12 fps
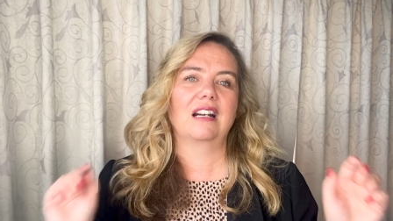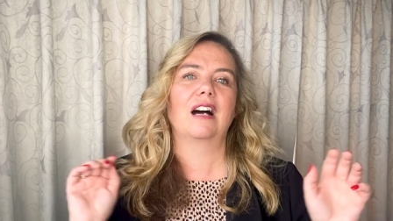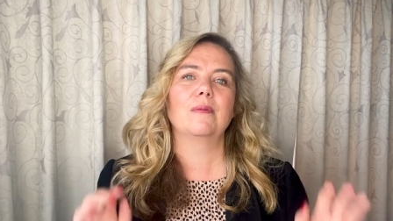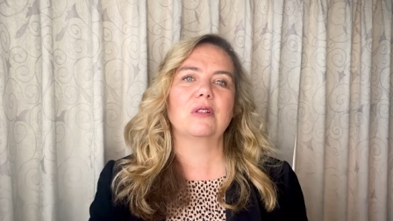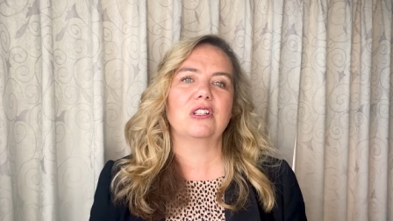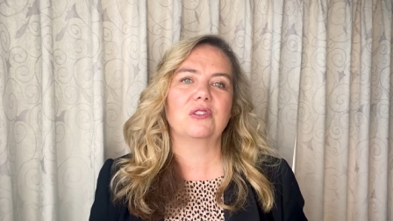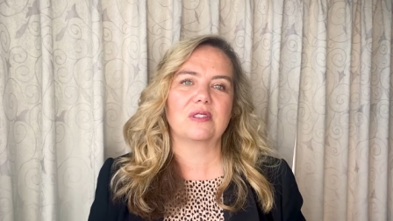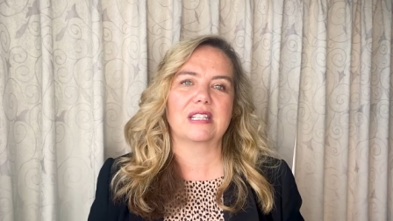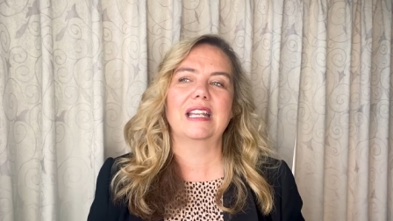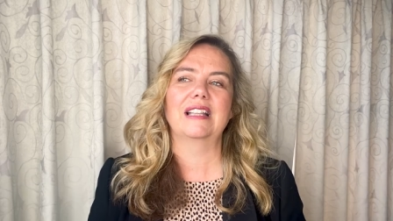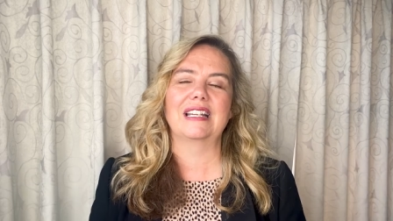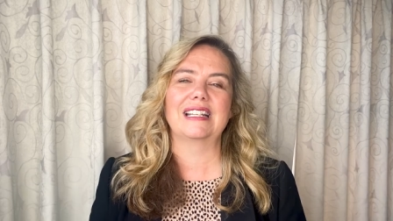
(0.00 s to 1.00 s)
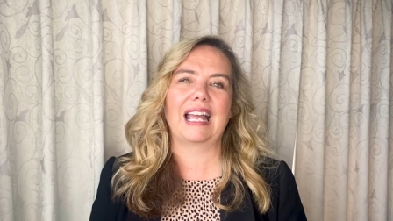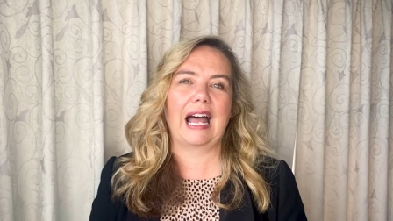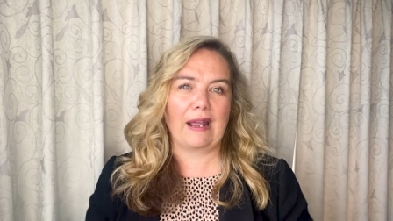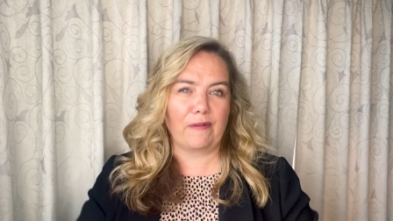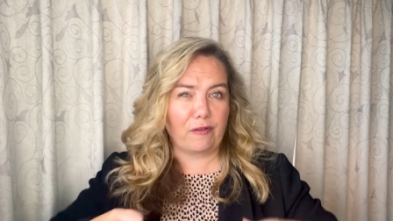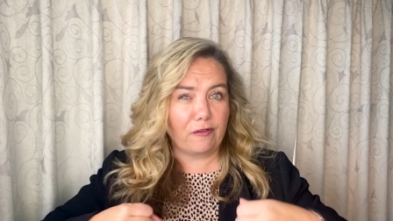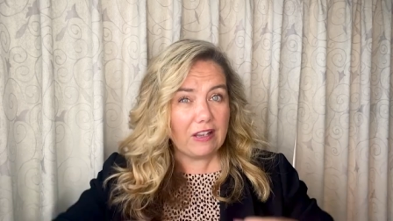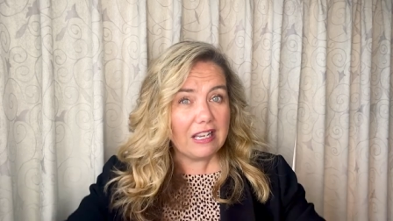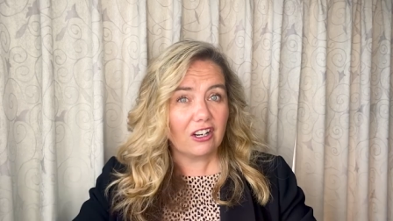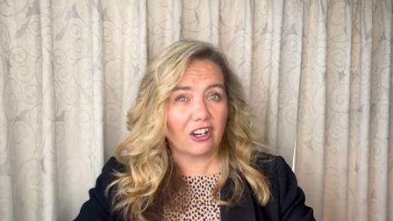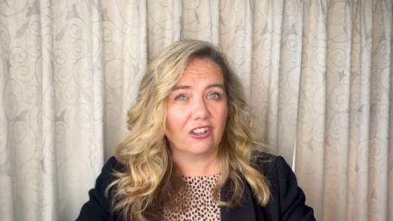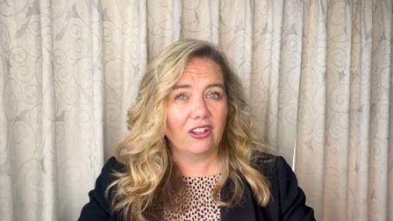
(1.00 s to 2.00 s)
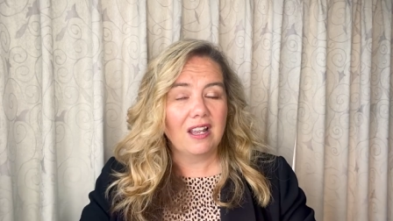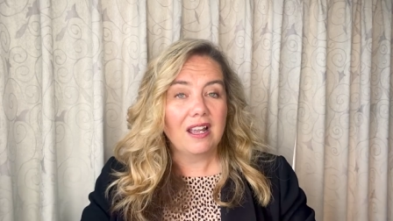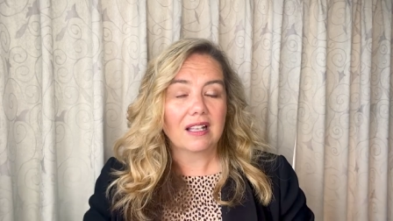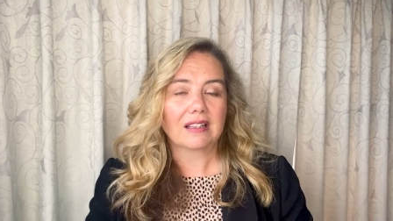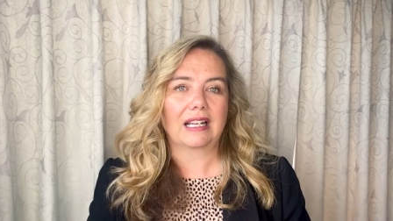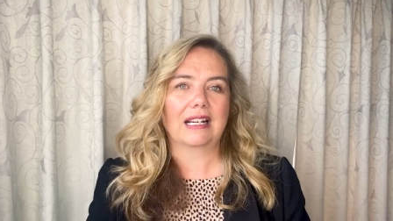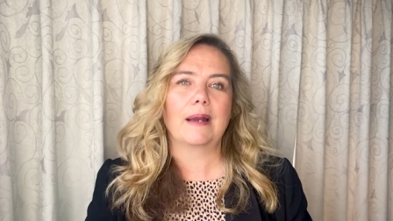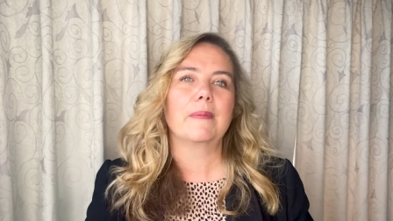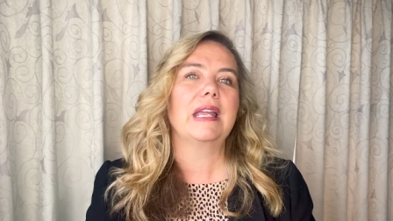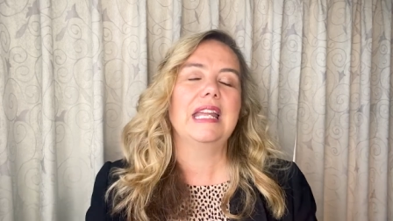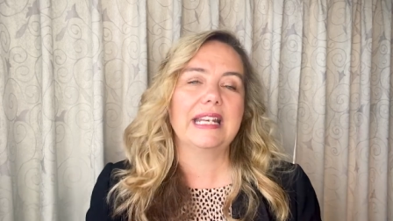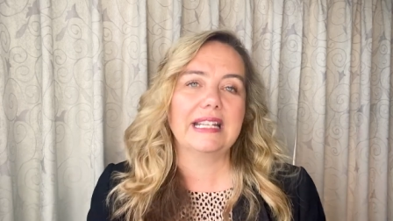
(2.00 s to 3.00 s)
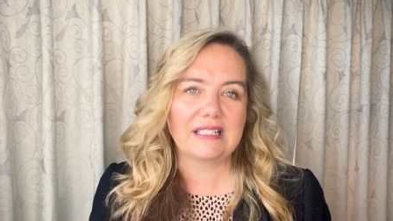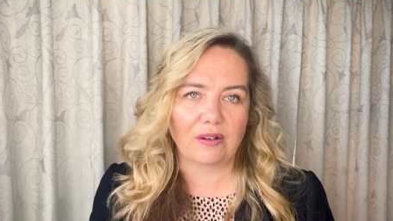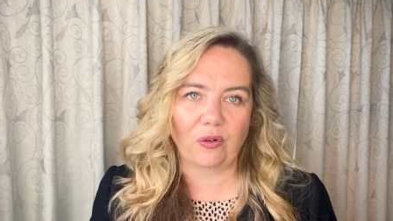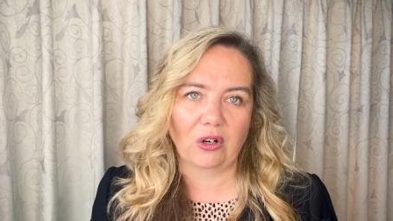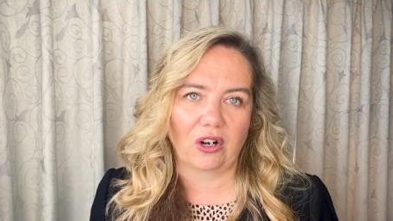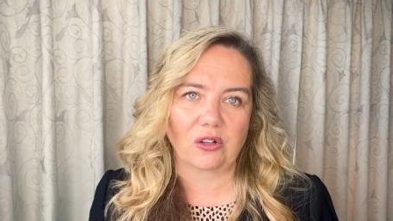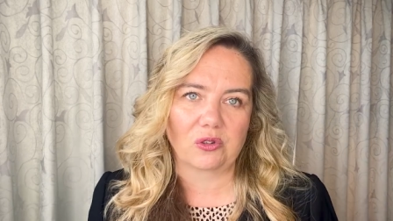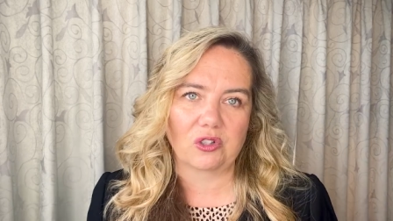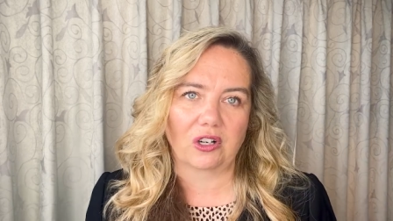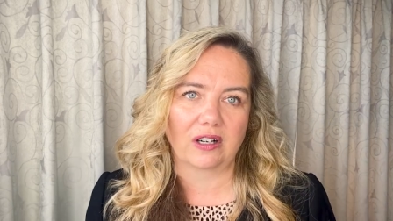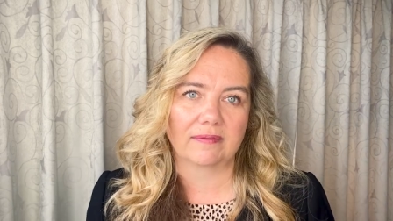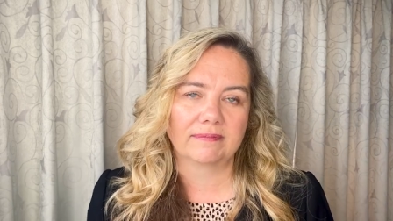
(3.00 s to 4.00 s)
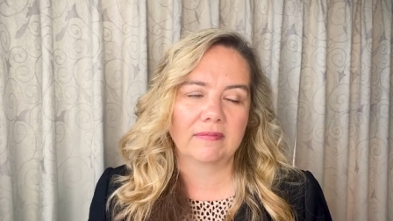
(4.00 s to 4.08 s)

come to New Zealand, I feel like I'm in a different culture.